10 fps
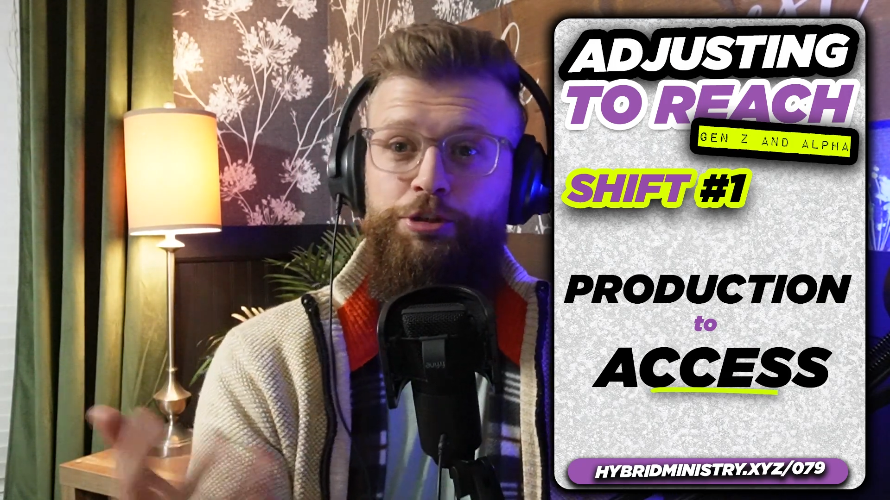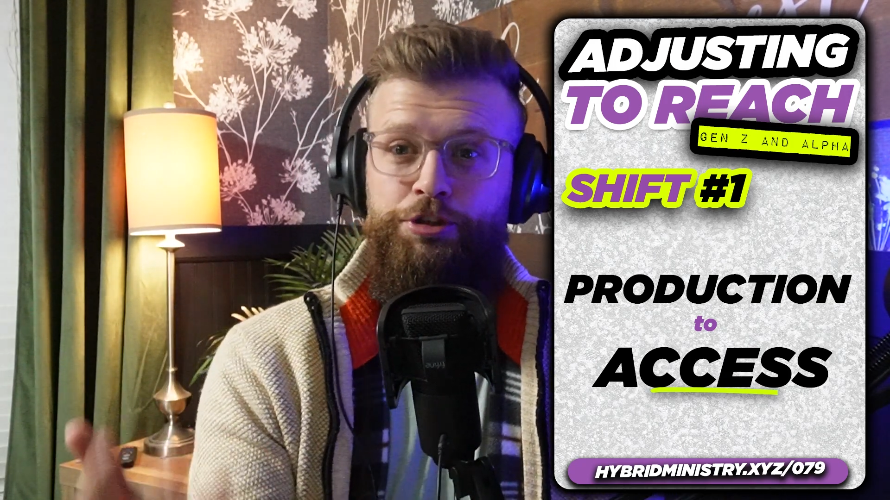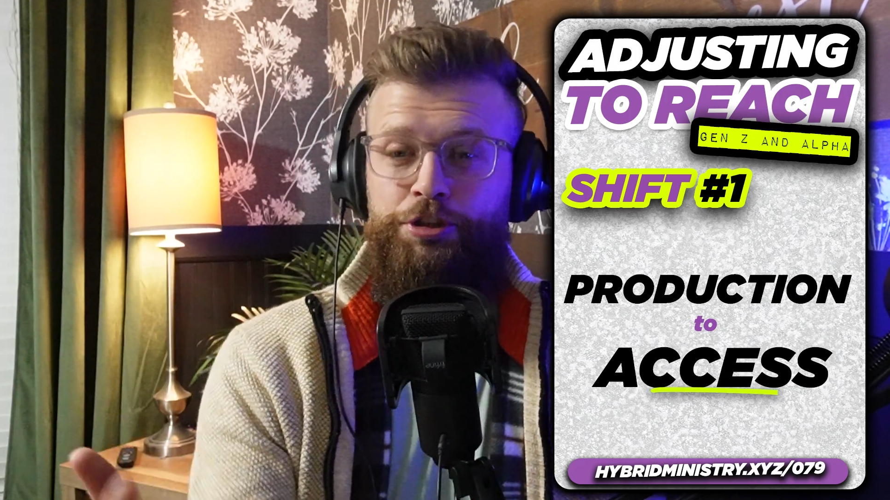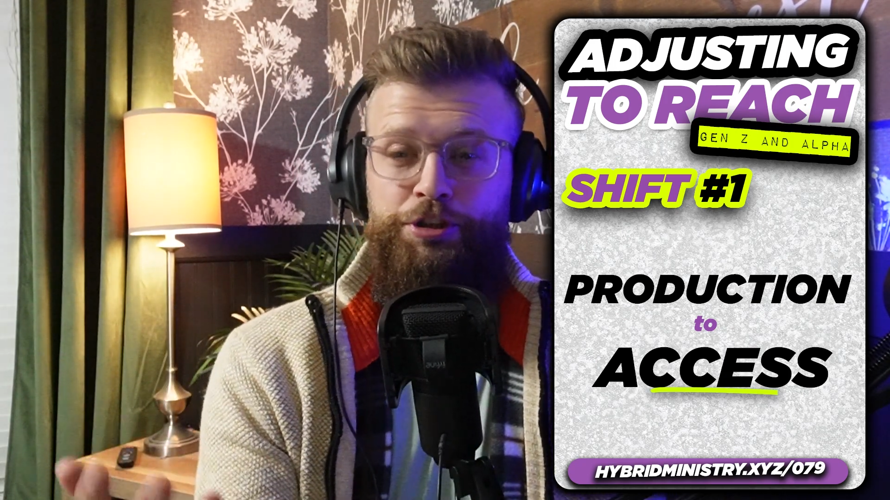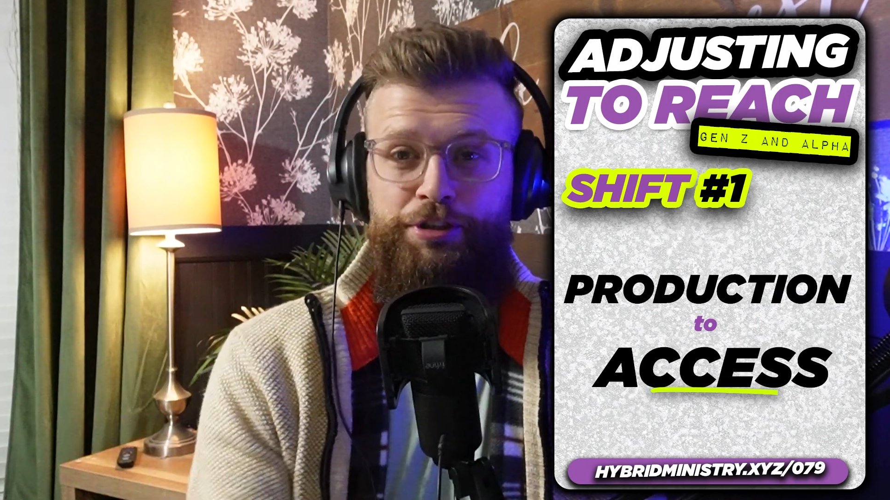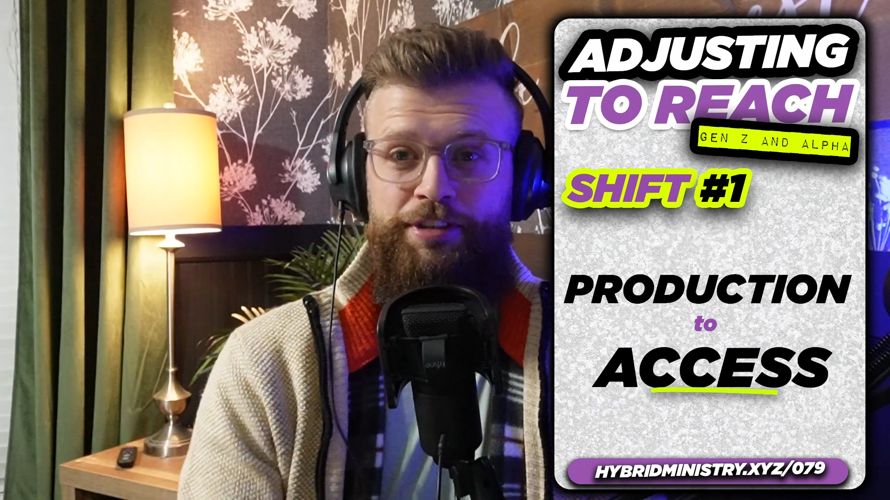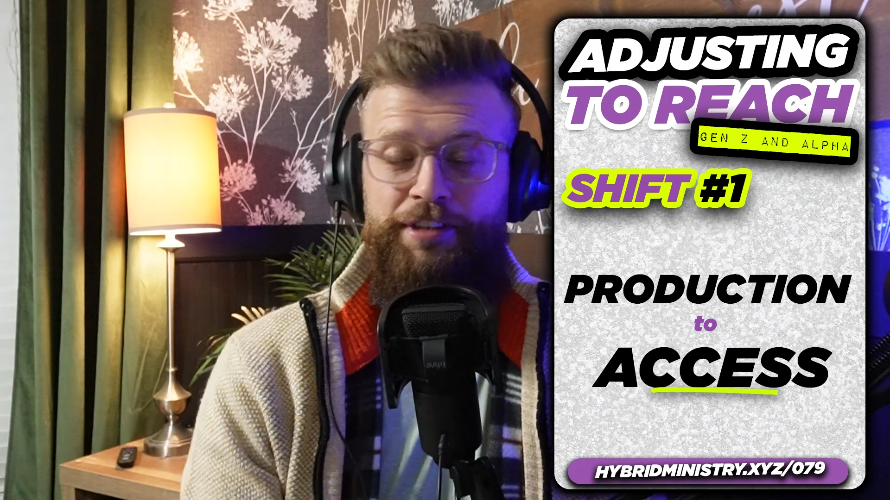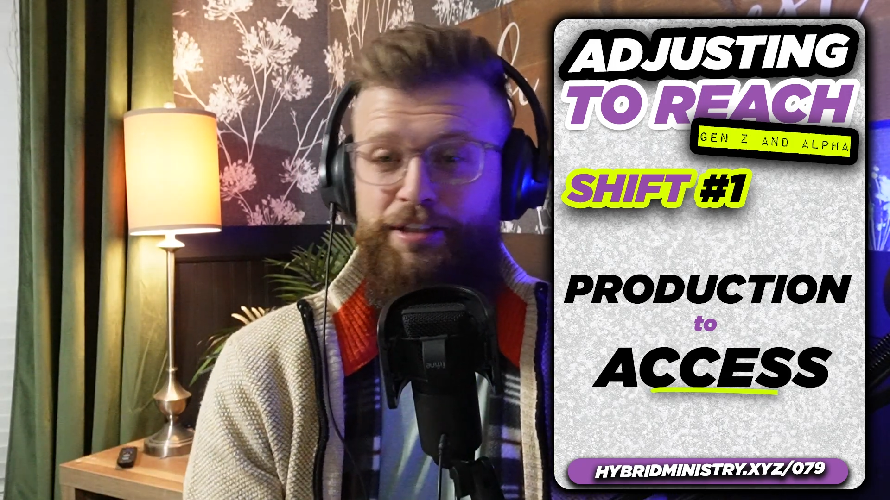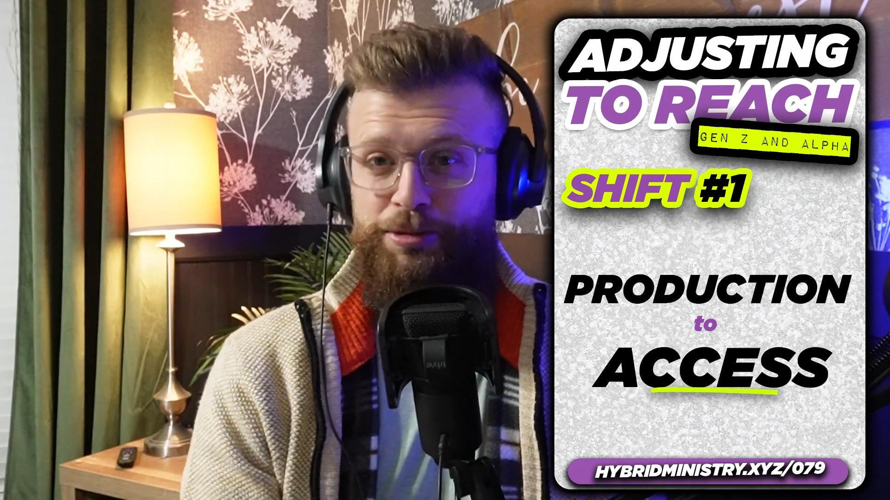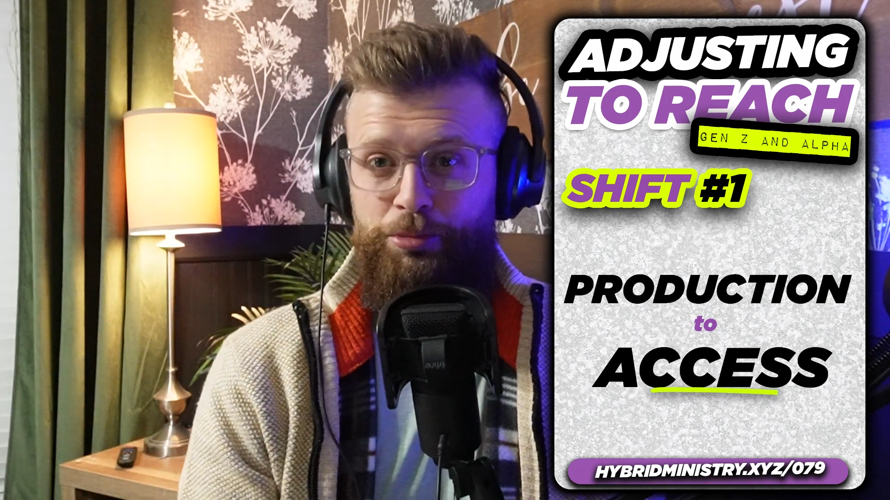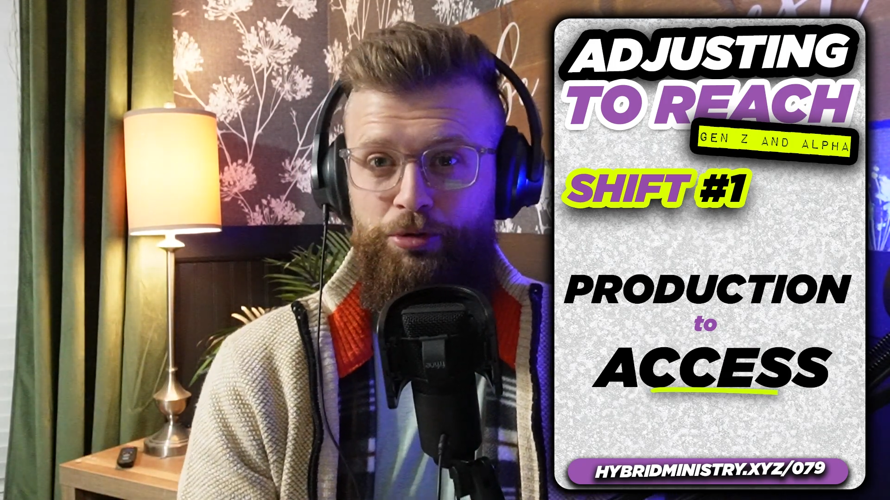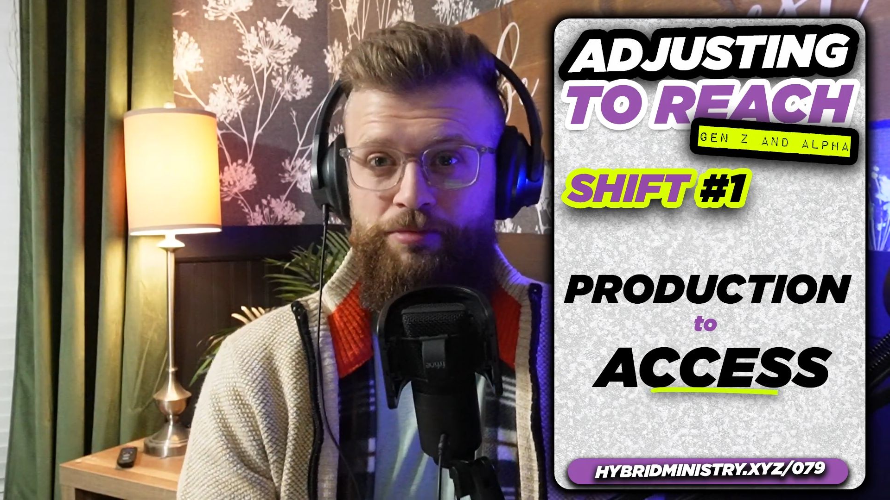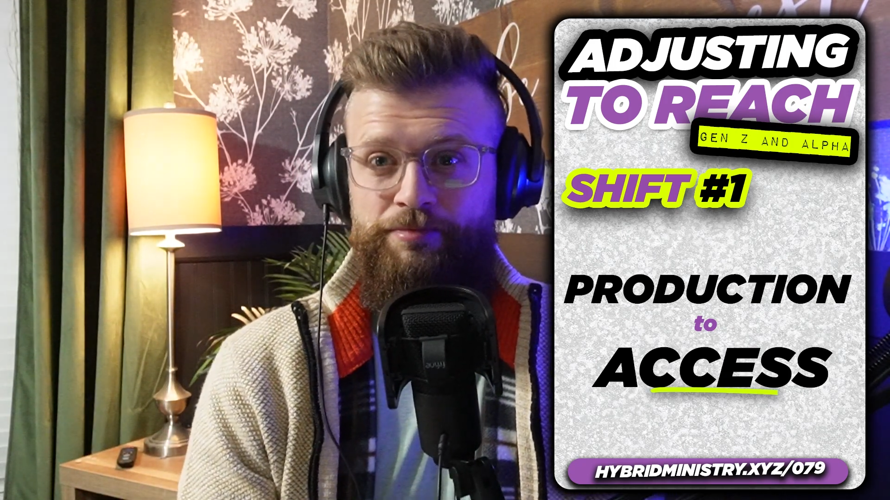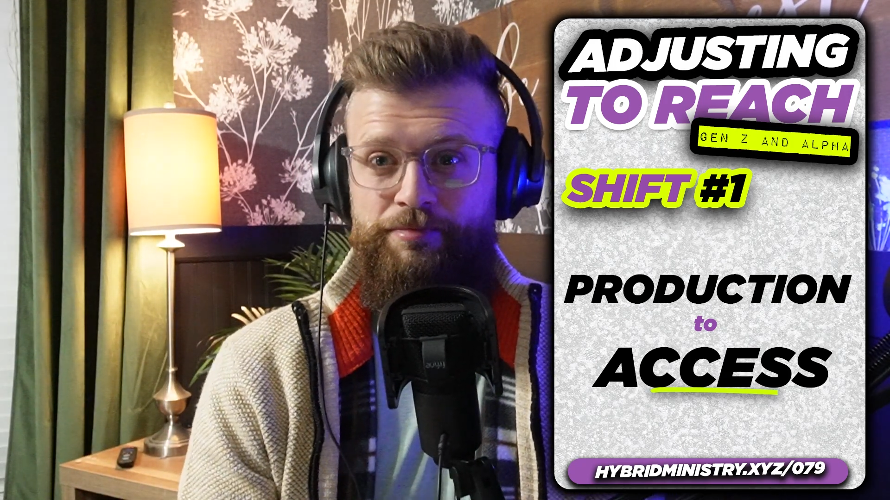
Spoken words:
your church accessible?